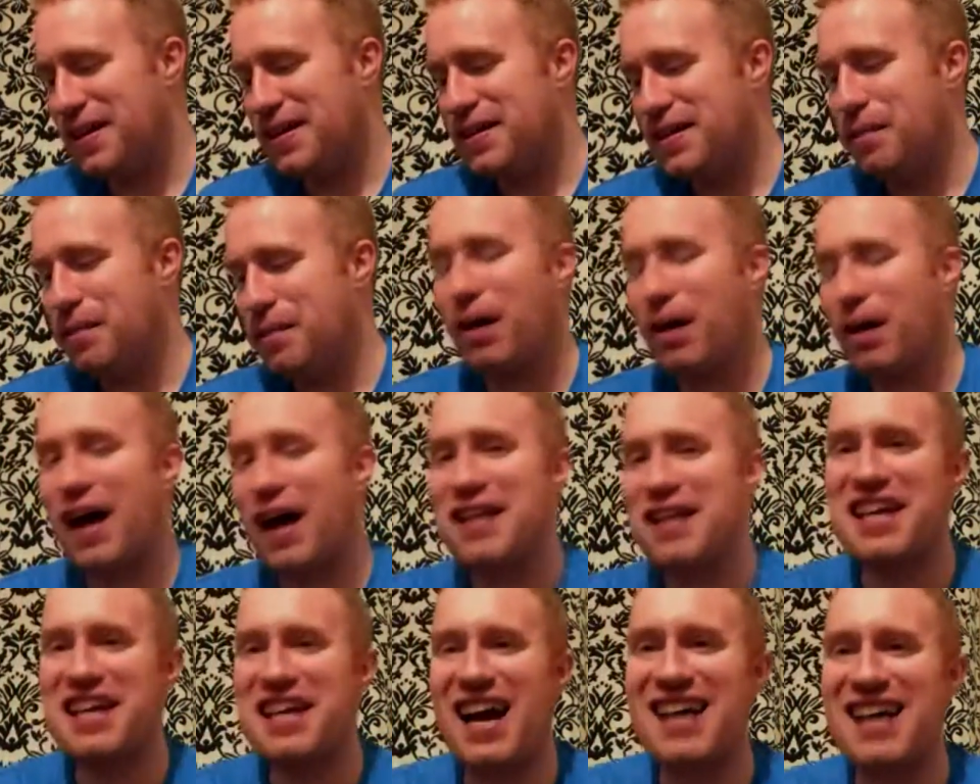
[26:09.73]
the
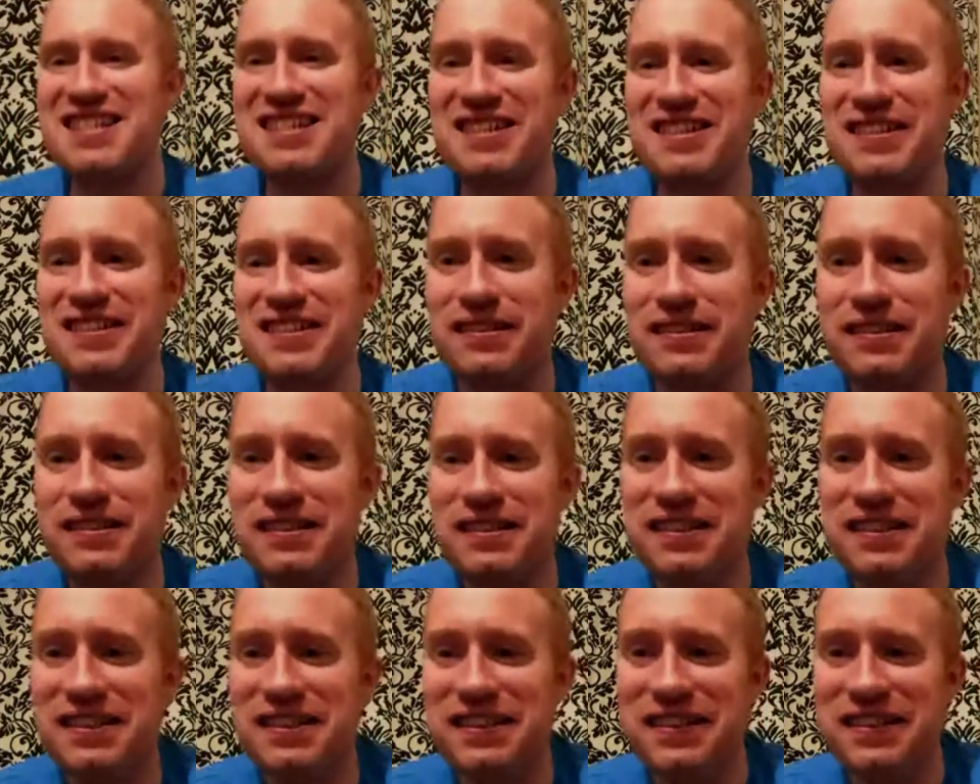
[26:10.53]
Brass Castle,
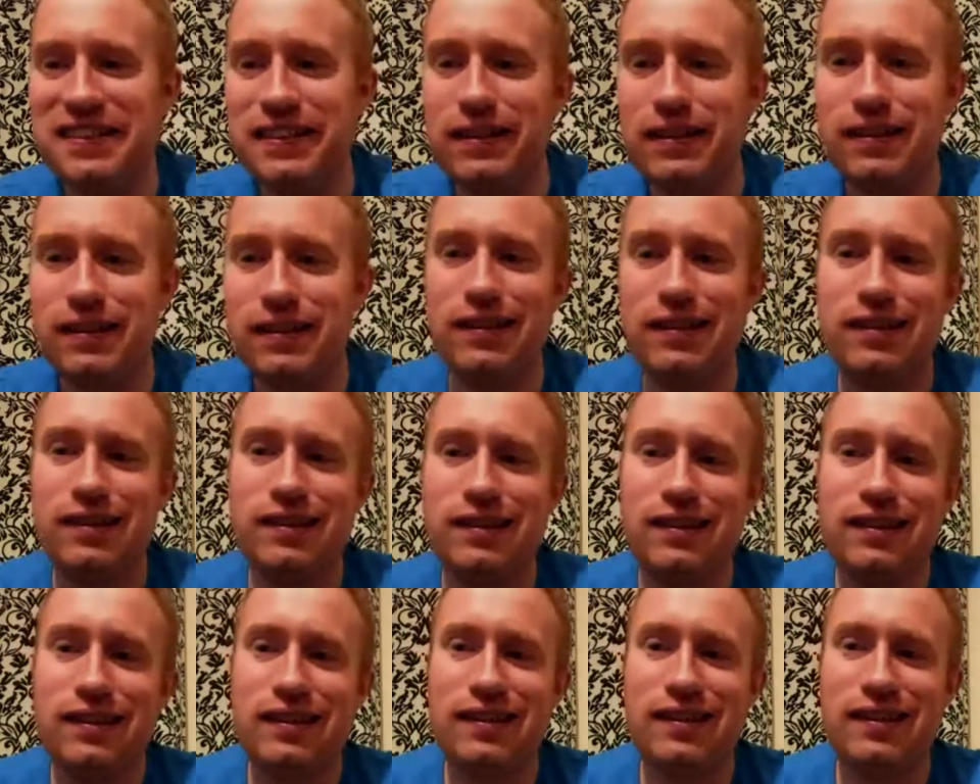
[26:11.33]

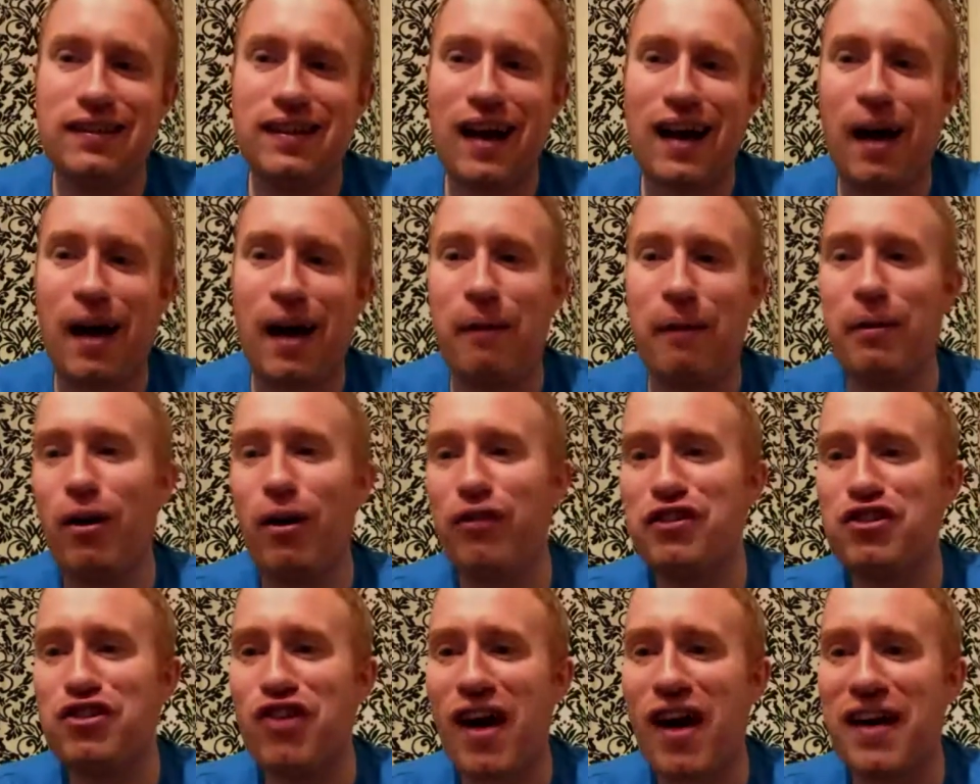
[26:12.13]
I would love
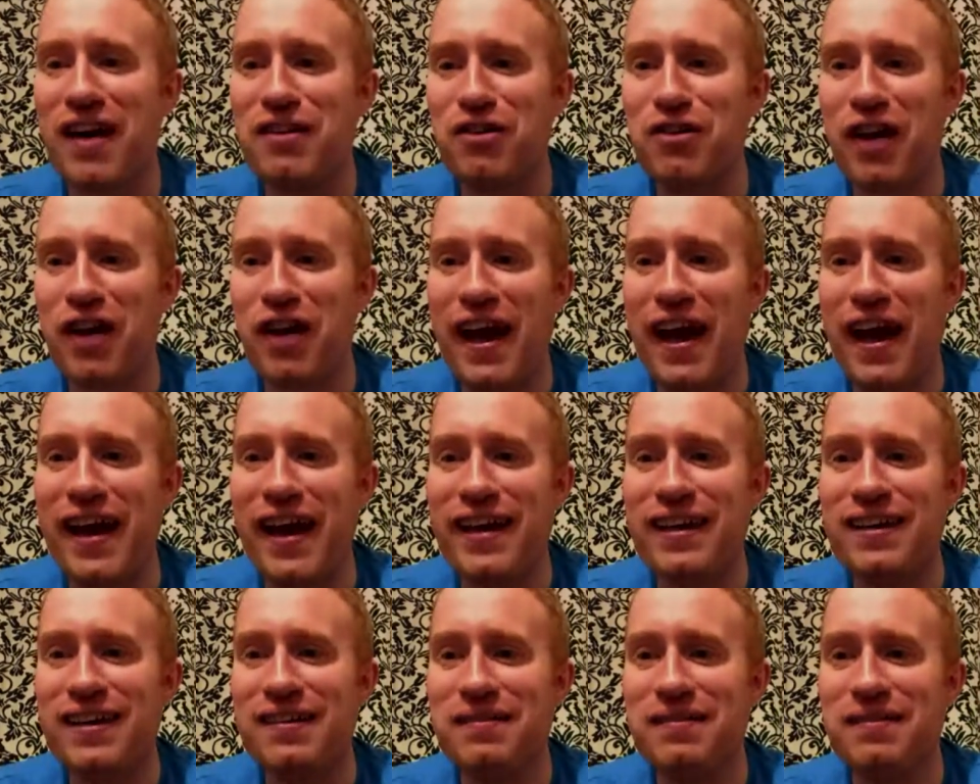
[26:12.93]
to try it on
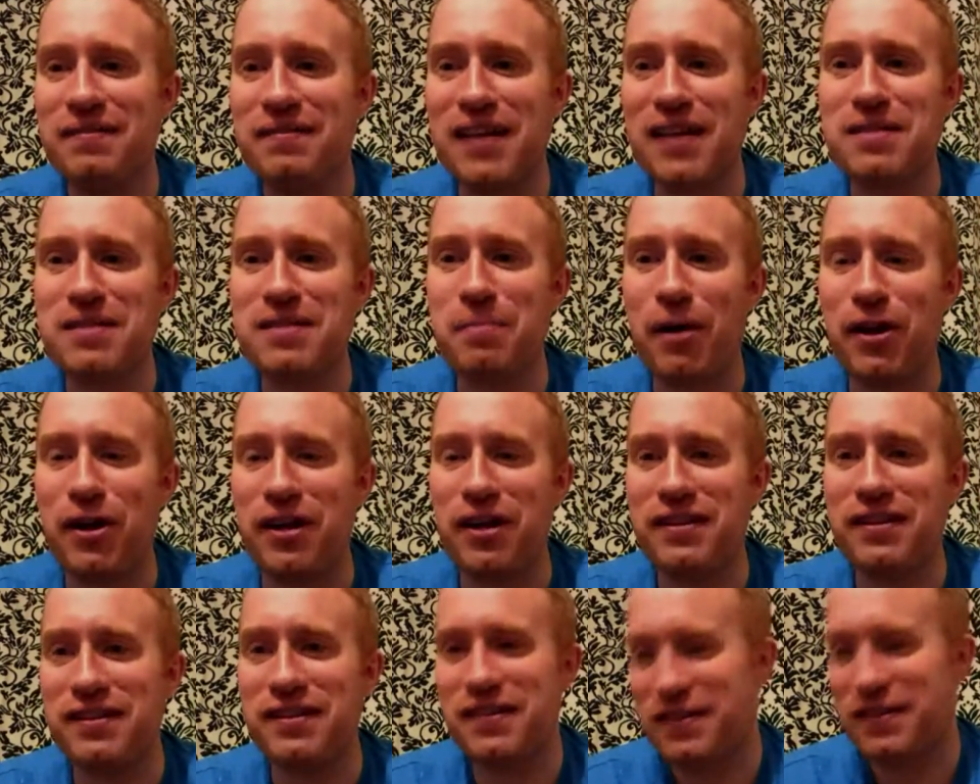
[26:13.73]
keg. That's about
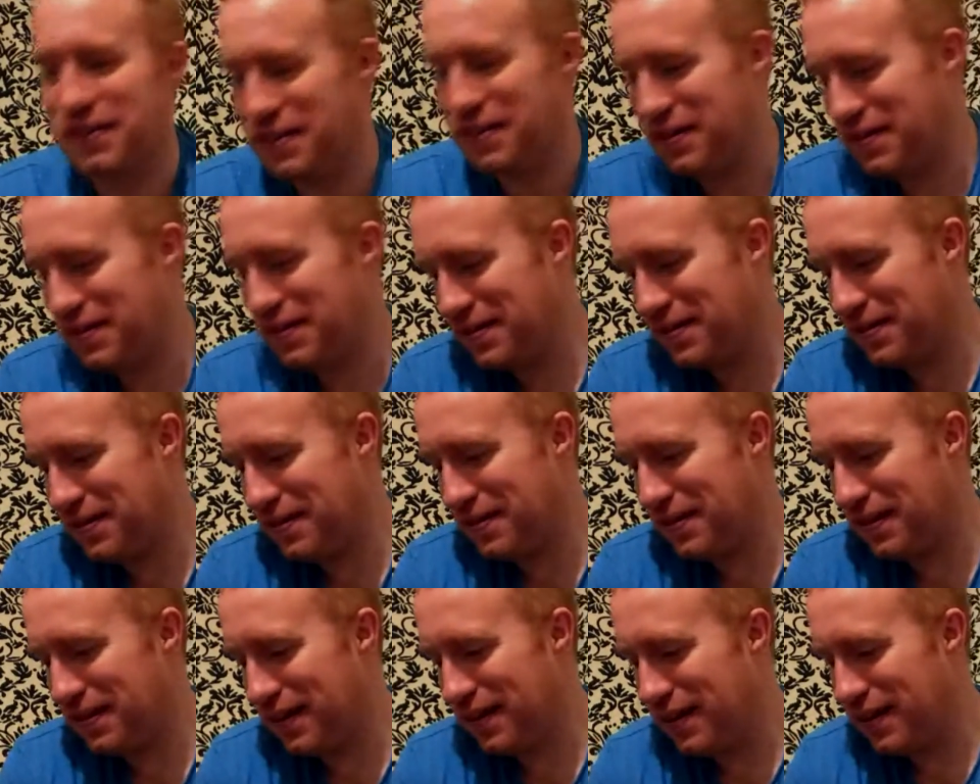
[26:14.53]
it.
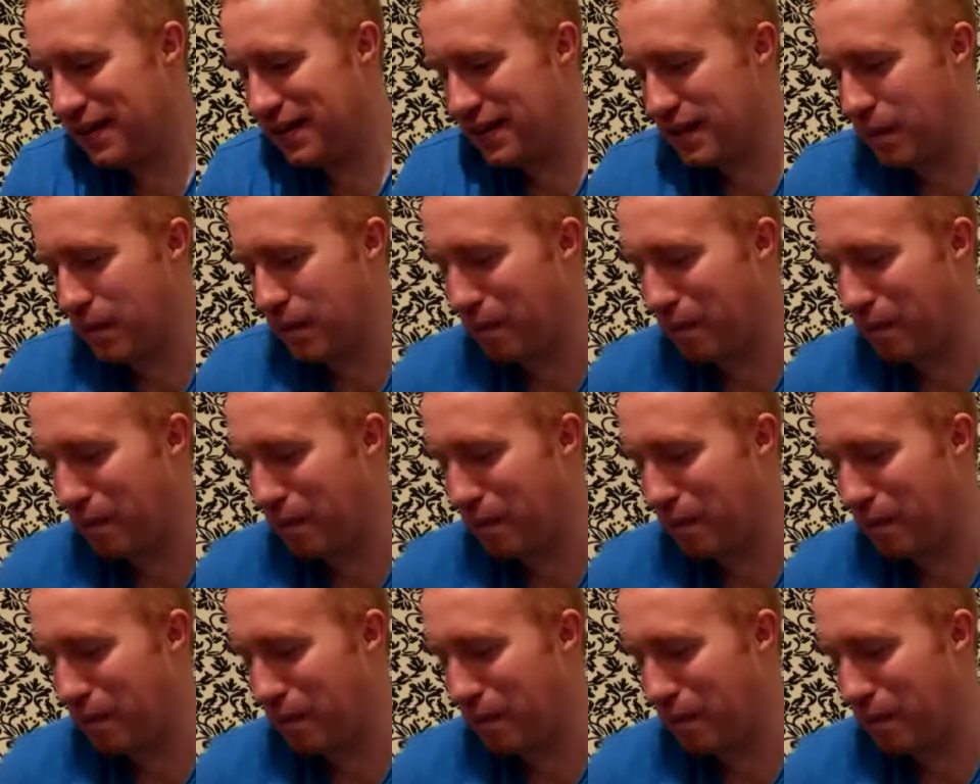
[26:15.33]
The